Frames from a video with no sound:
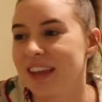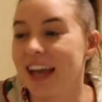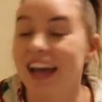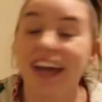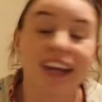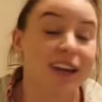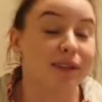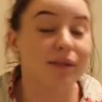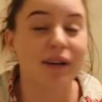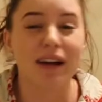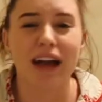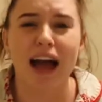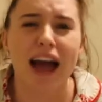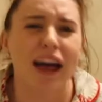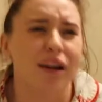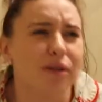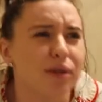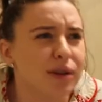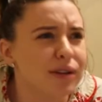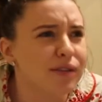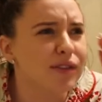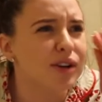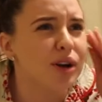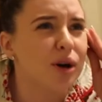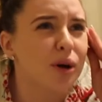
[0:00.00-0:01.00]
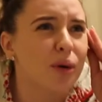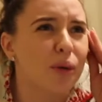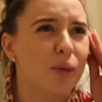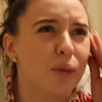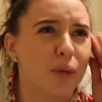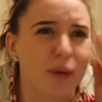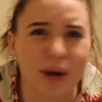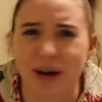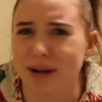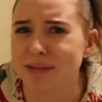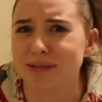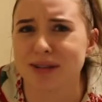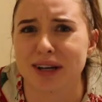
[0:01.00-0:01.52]
anyway, I don't even know
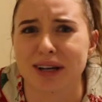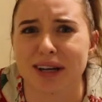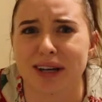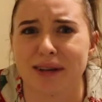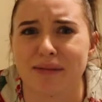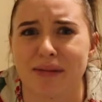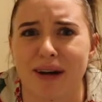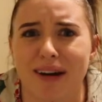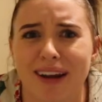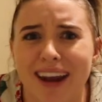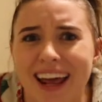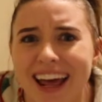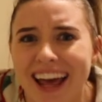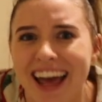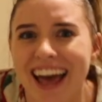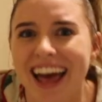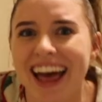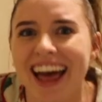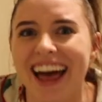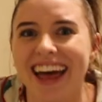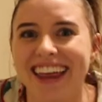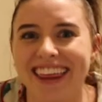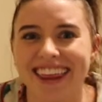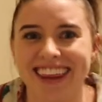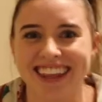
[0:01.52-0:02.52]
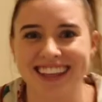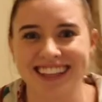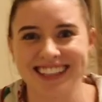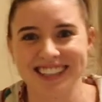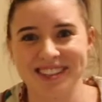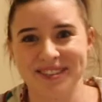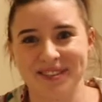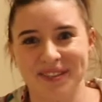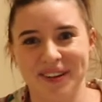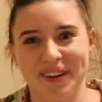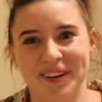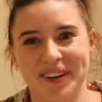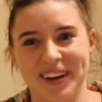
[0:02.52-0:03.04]
what I'm talking about at
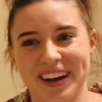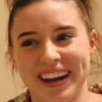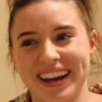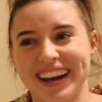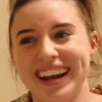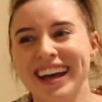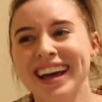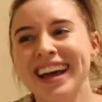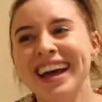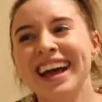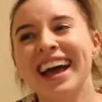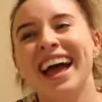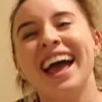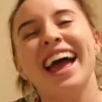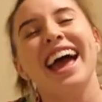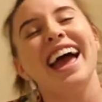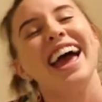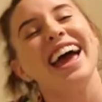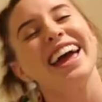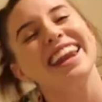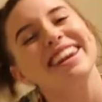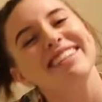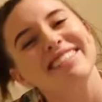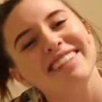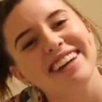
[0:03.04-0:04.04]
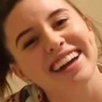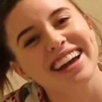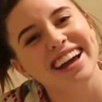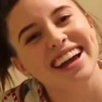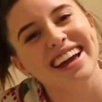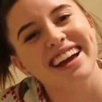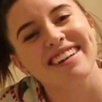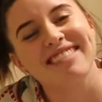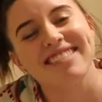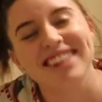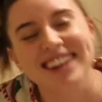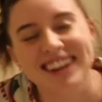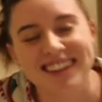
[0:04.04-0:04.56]
this point.
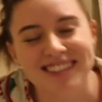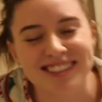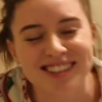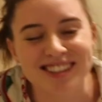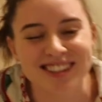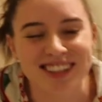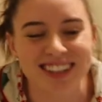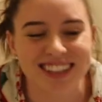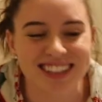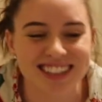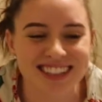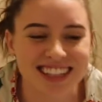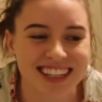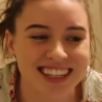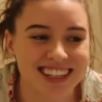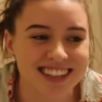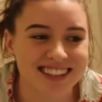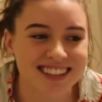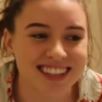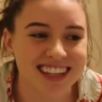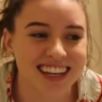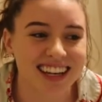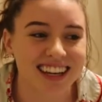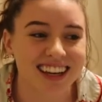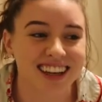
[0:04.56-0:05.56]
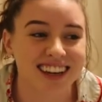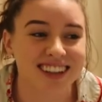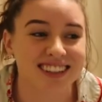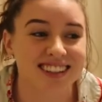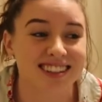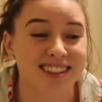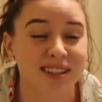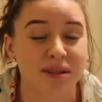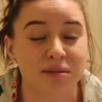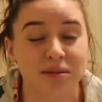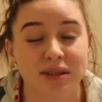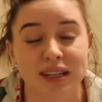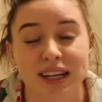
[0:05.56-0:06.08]
Anyway, what I was trying to say is like
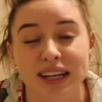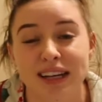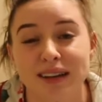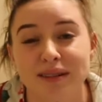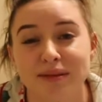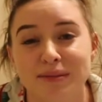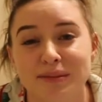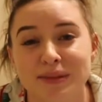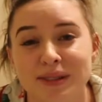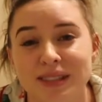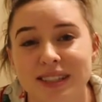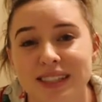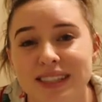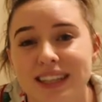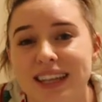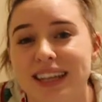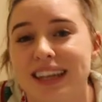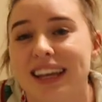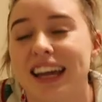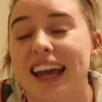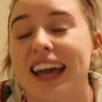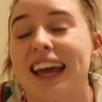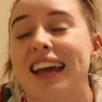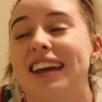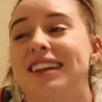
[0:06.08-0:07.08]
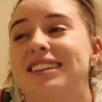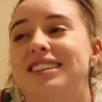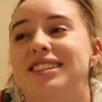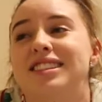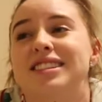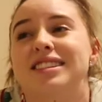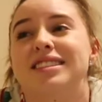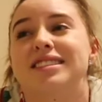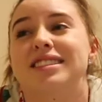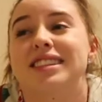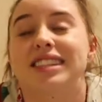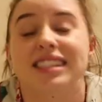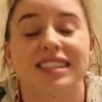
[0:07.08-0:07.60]
sometimes
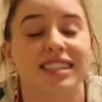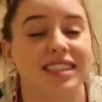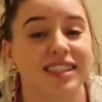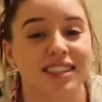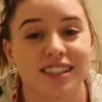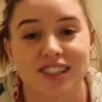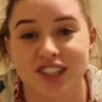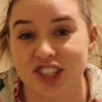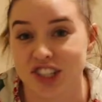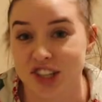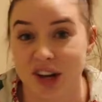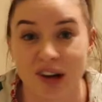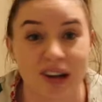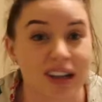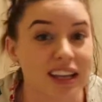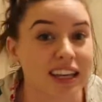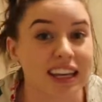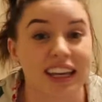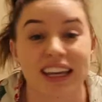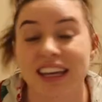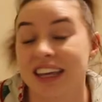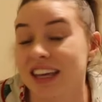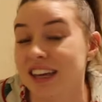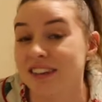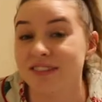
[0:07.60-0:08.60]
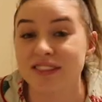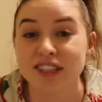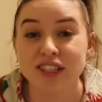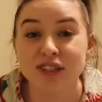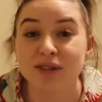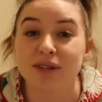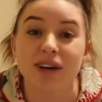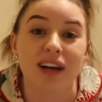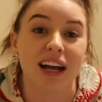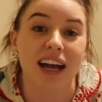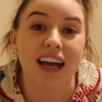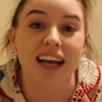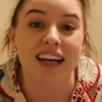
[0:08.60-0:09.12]
this is just all I can give to
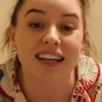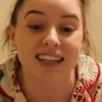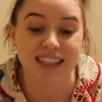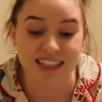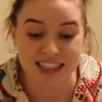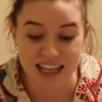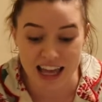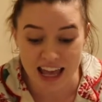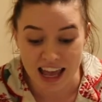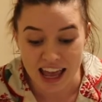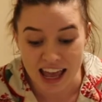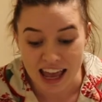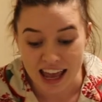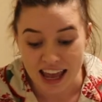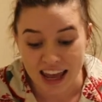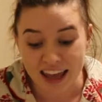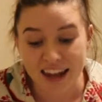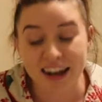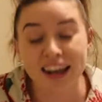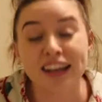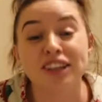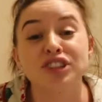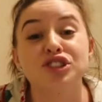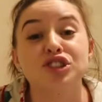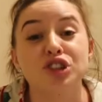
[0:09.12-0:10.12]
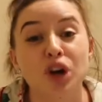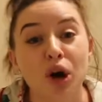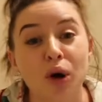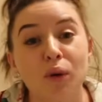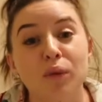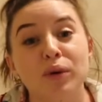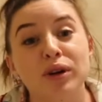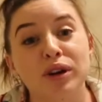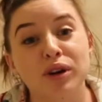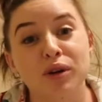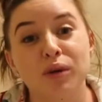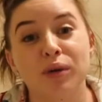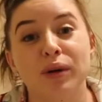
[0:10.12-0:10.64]
you guys, and I don't
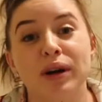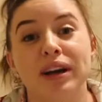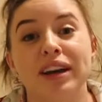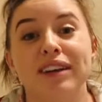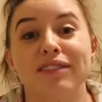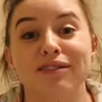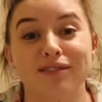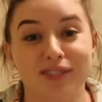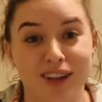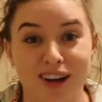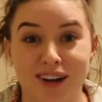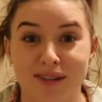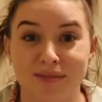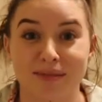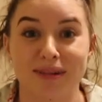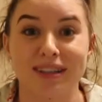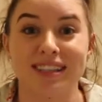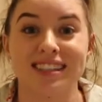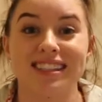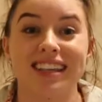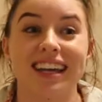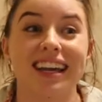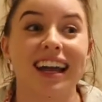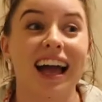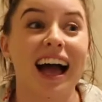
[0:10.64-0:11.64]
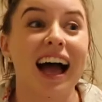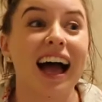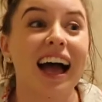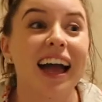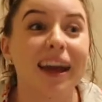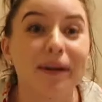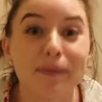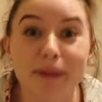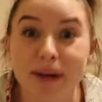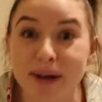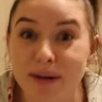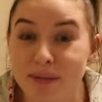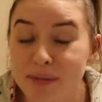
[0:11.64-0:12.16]
want to quit Vlogmas. Like
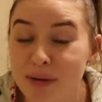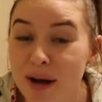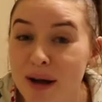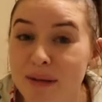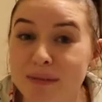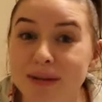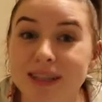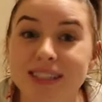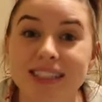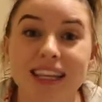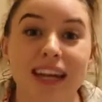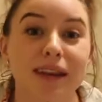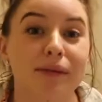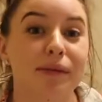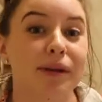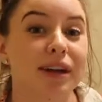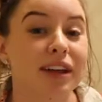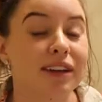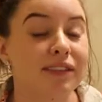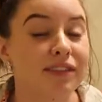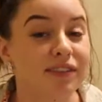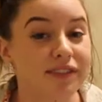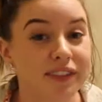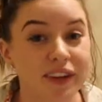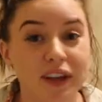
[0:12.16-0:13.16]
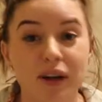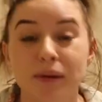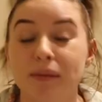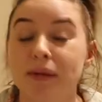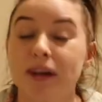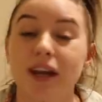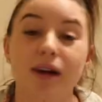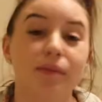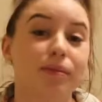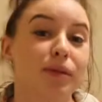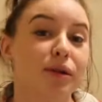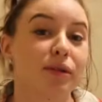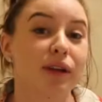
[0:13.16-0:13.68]
I made a promise that I'm going to film and
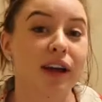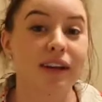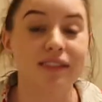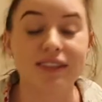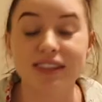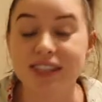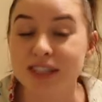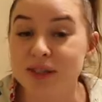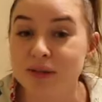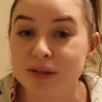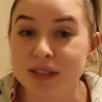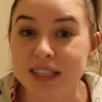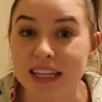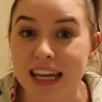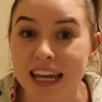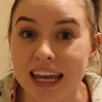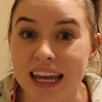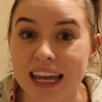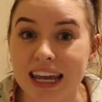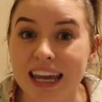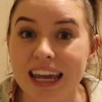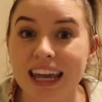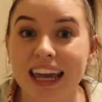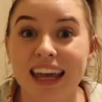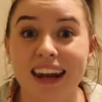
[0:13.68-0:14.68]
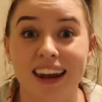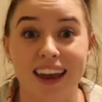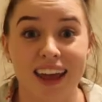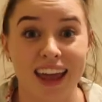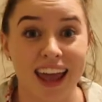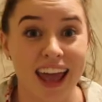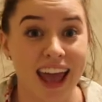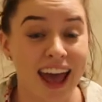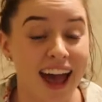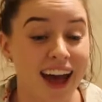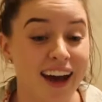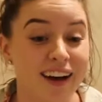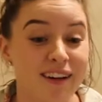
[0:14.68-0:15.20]
upload every single day, and I
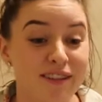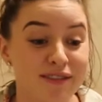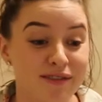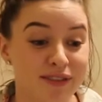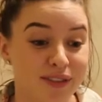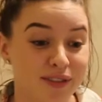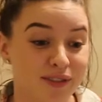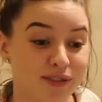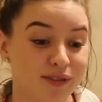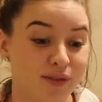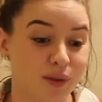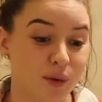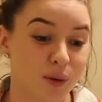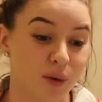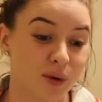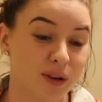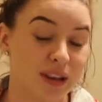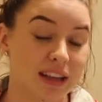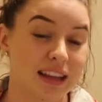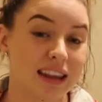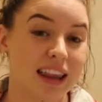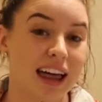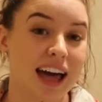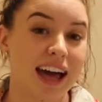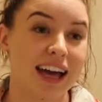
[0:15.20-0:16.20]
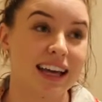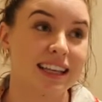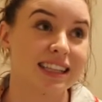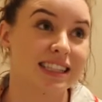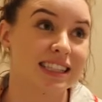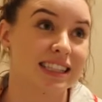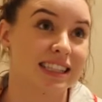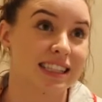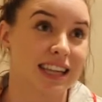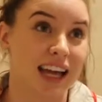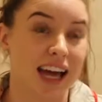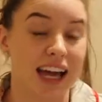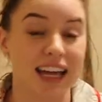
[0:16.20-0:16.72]
have for the
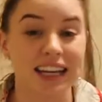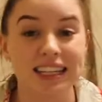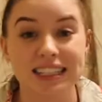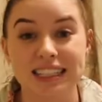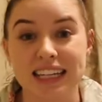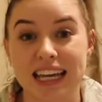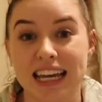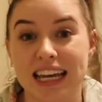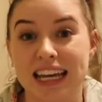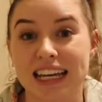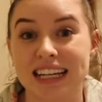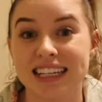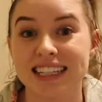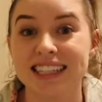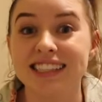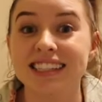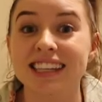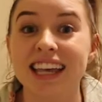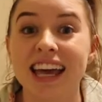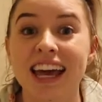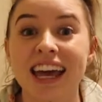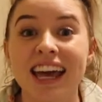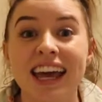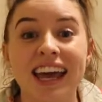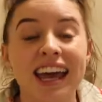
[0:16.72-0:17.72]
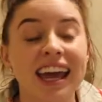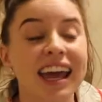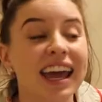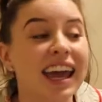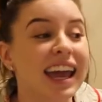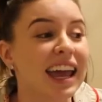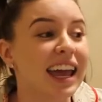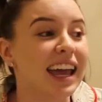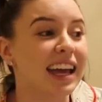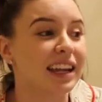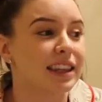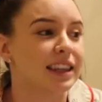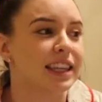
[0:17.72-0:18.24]
last 9 days.
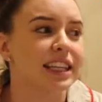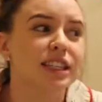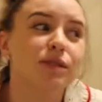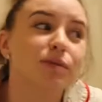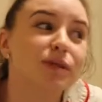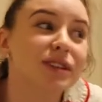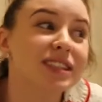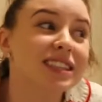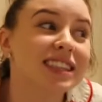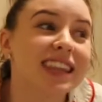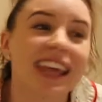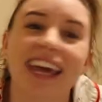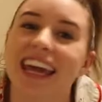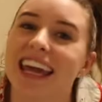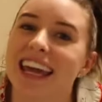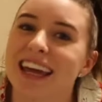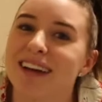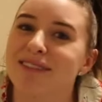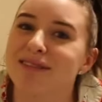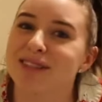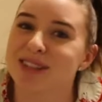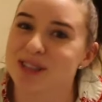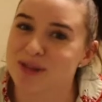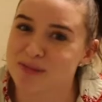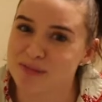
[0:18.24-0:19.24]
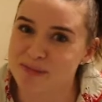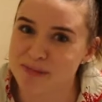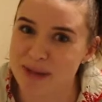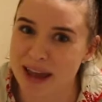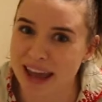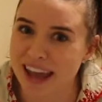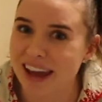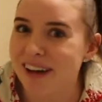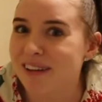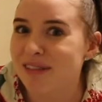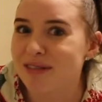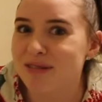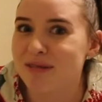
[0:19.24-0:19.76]
And this one's late, which
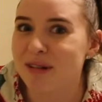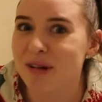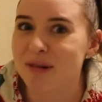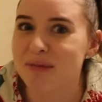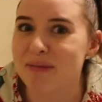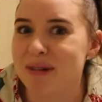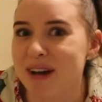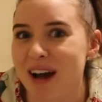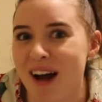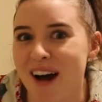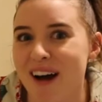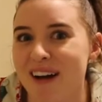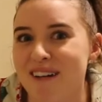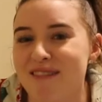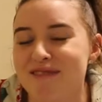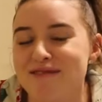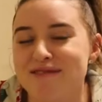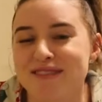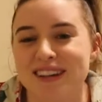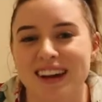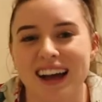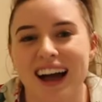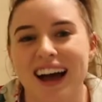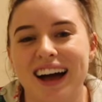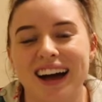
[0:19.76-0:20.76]
may have thrown me off.